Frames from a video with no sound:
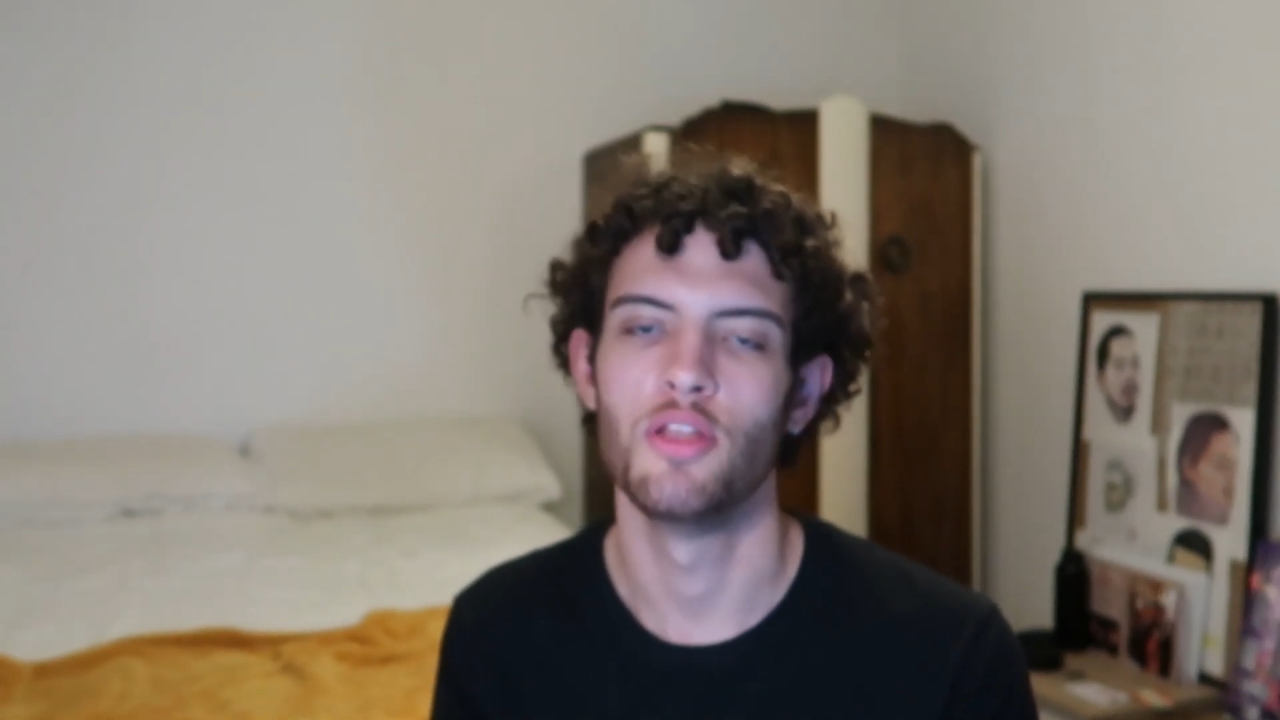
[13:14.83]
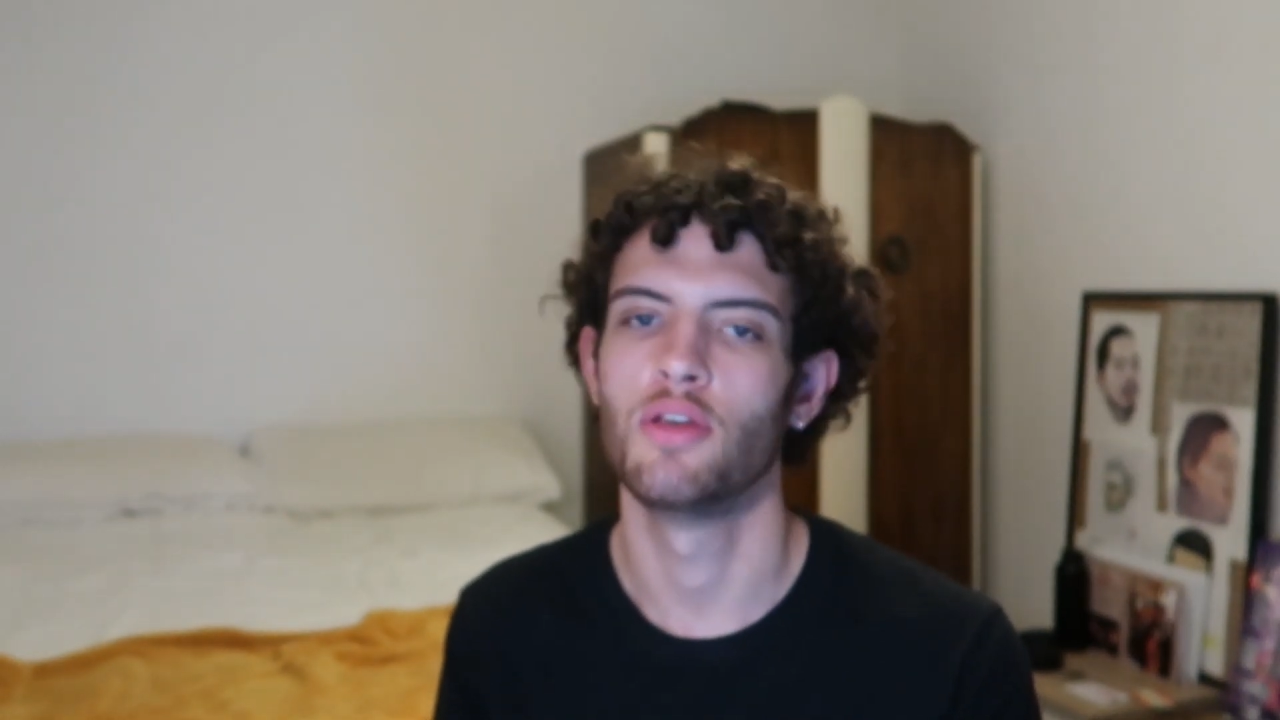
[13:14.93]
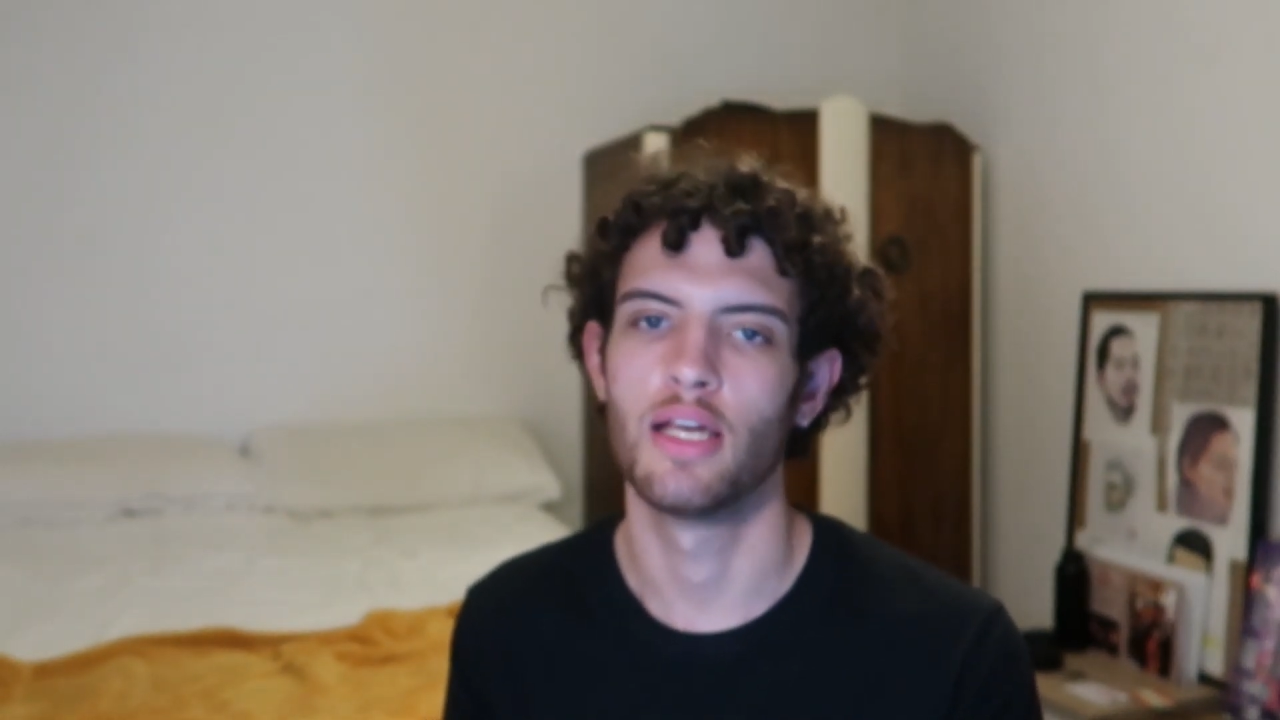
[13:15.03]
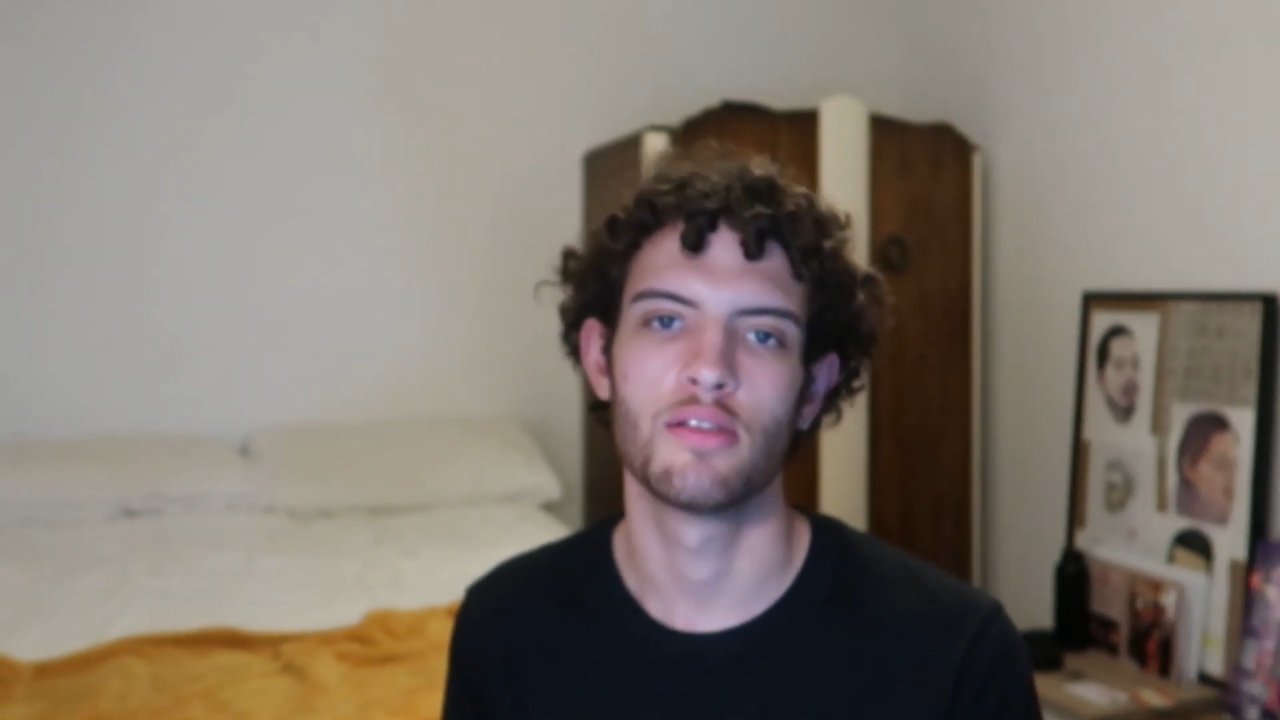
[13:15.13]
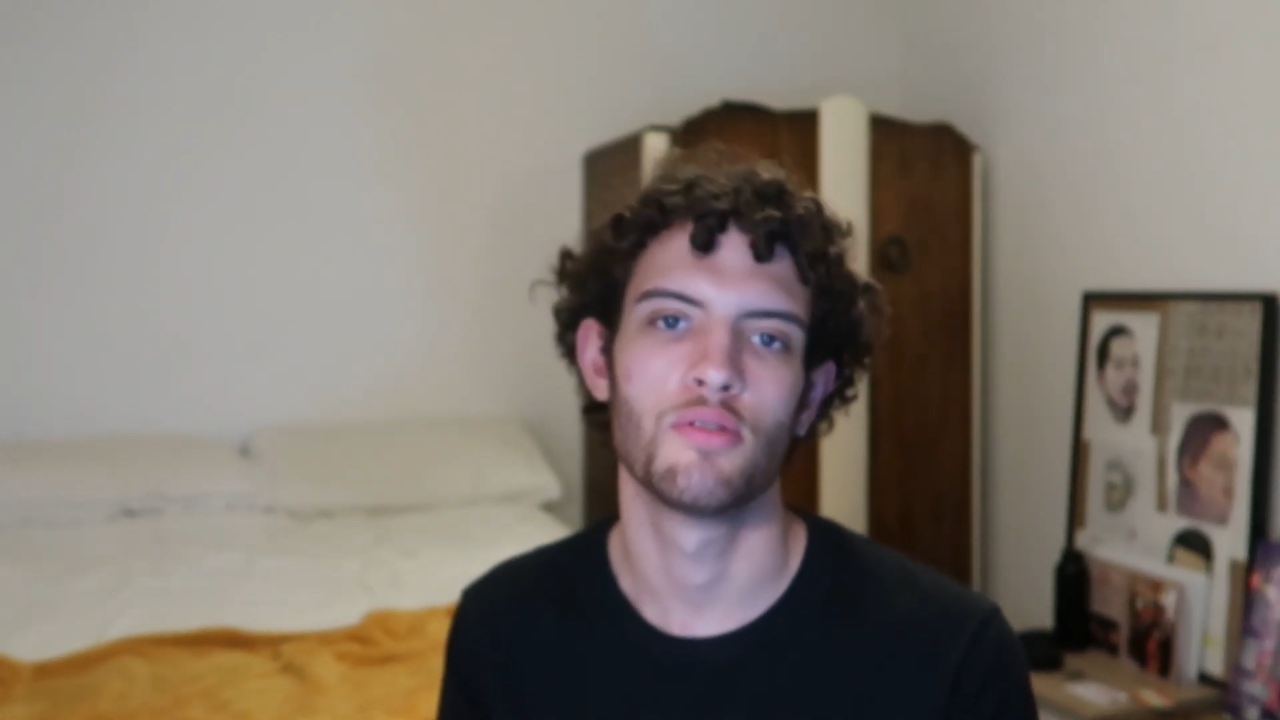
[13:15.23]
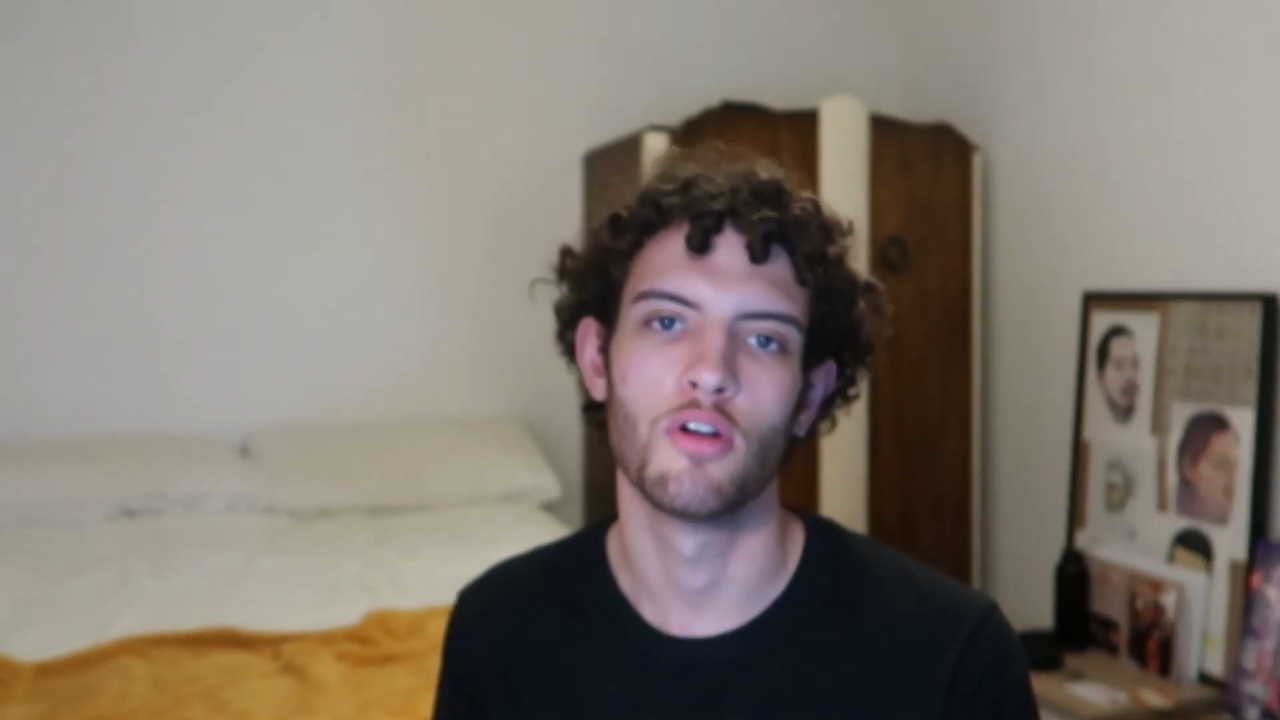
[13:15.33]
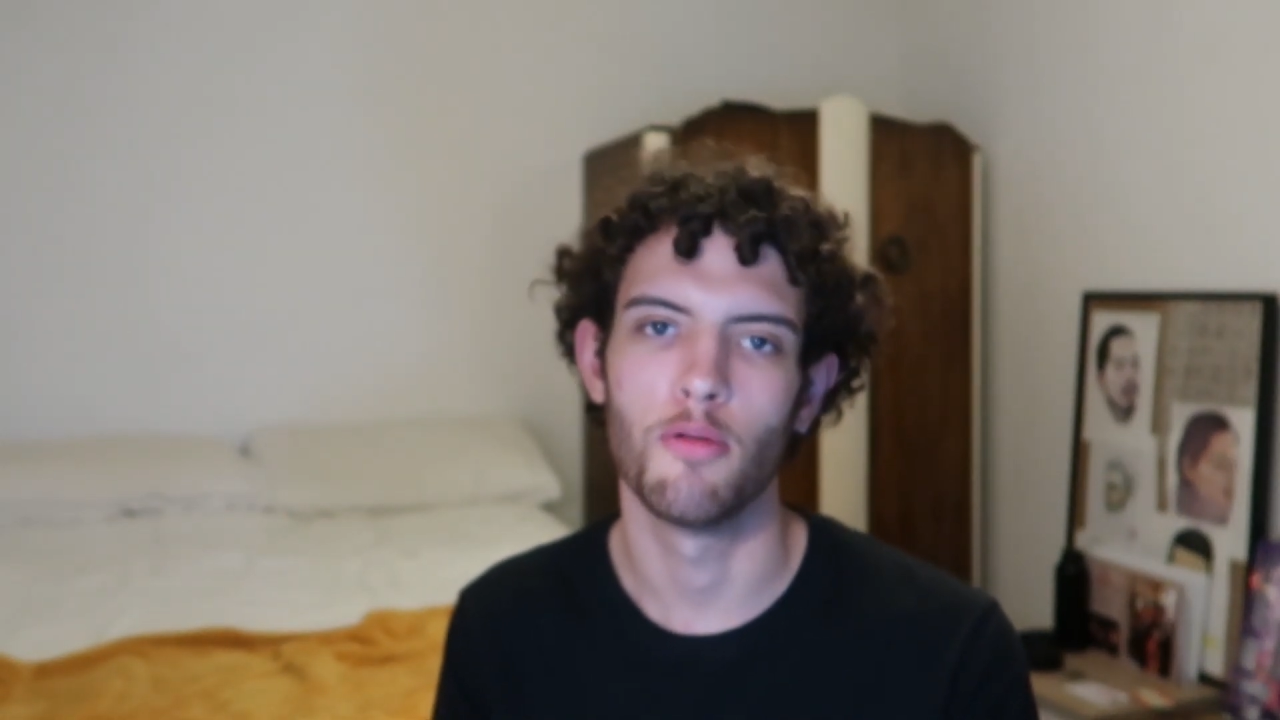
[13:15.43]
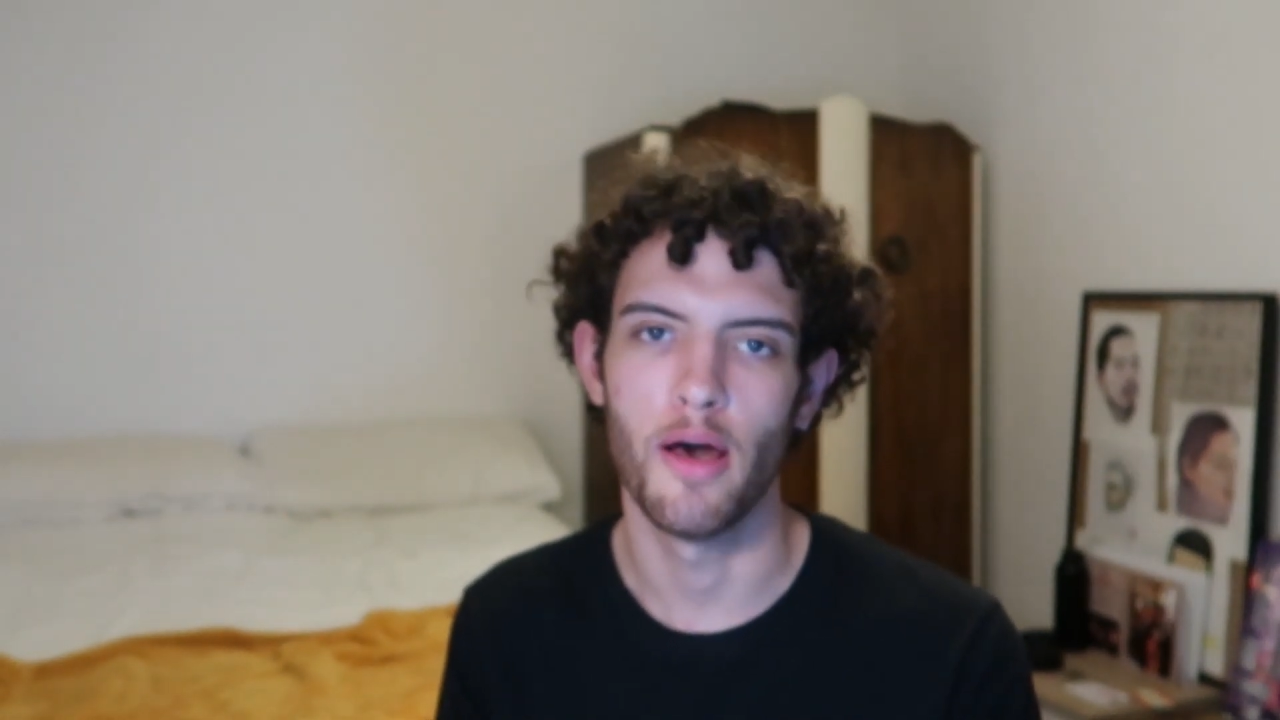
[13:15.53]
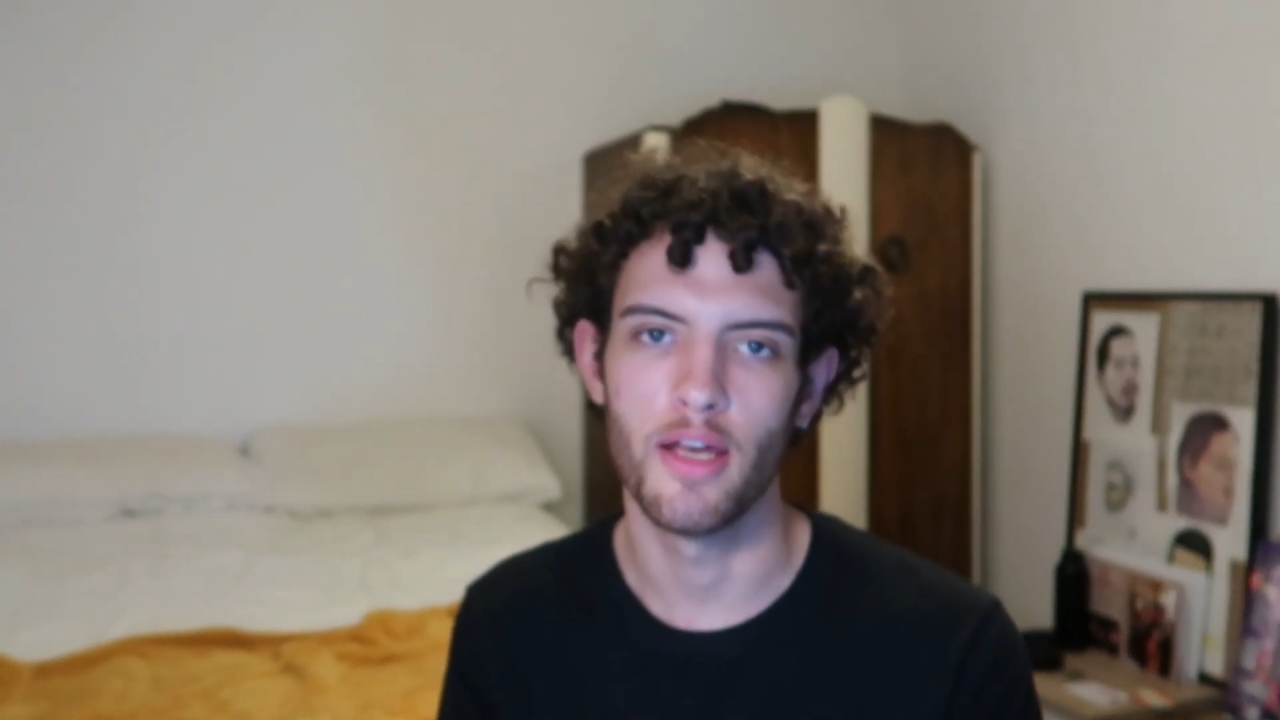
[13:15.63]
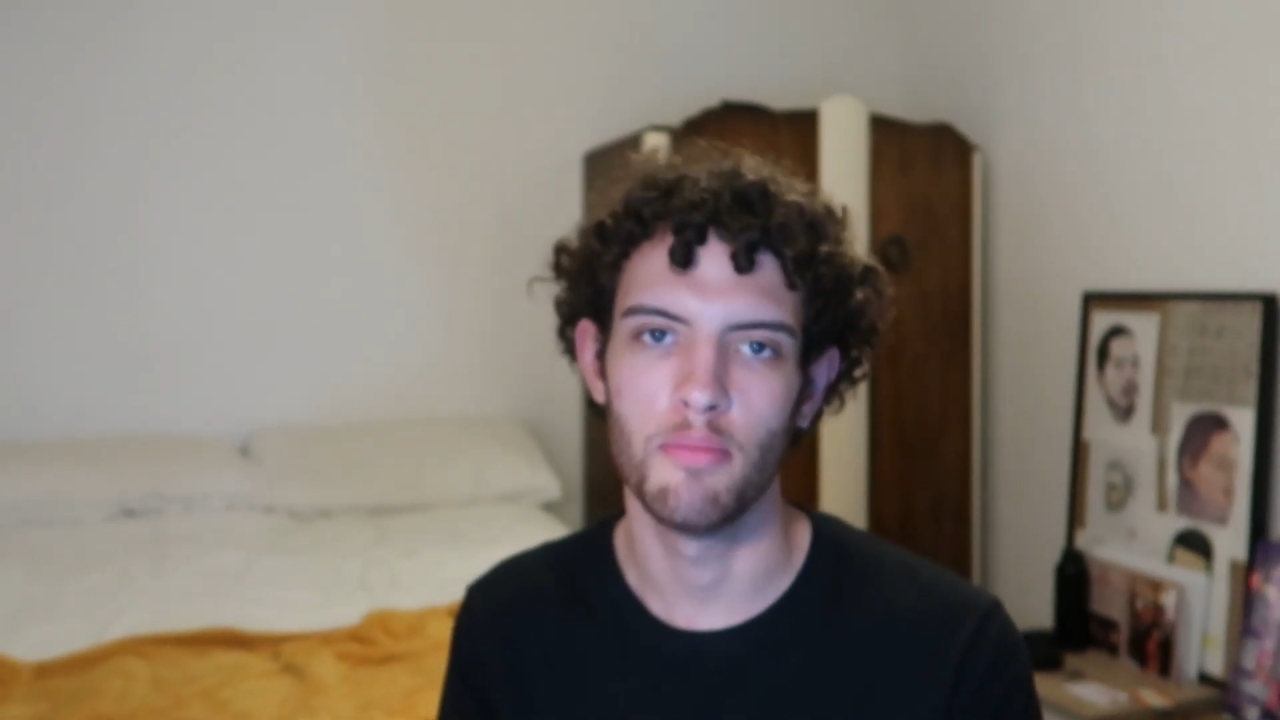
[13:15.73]
and you get to talk
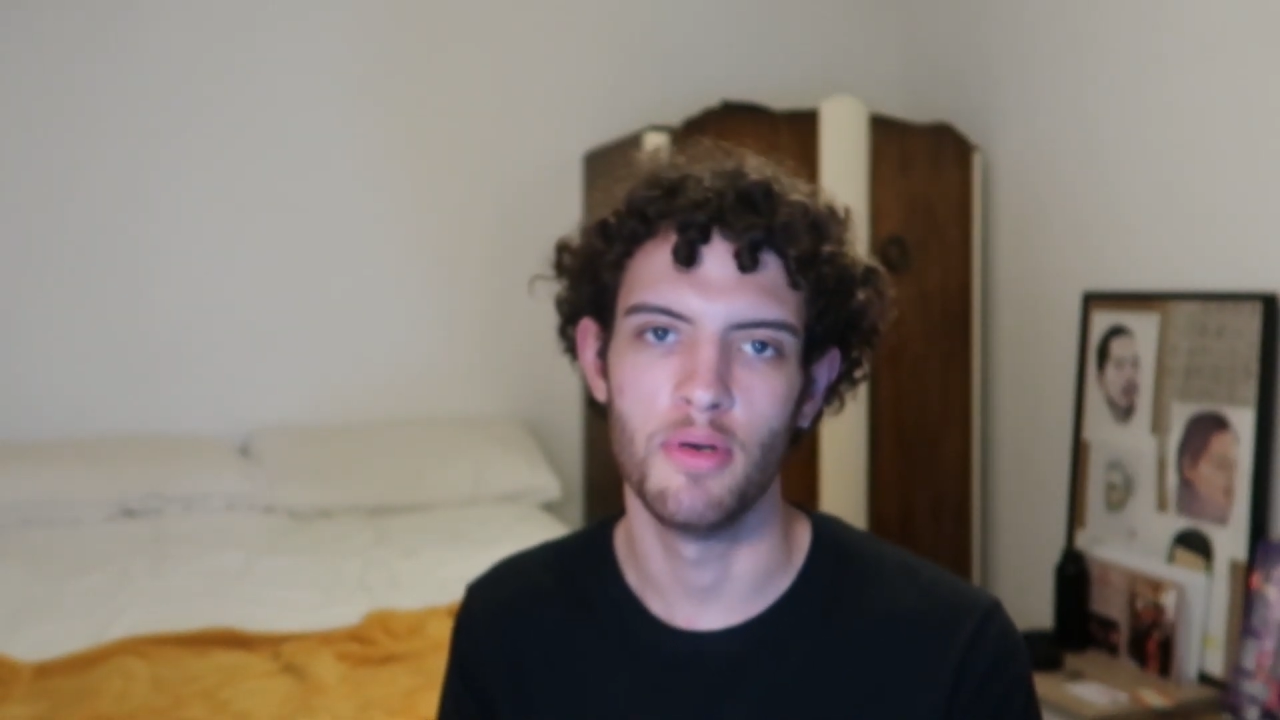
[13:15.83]
about it,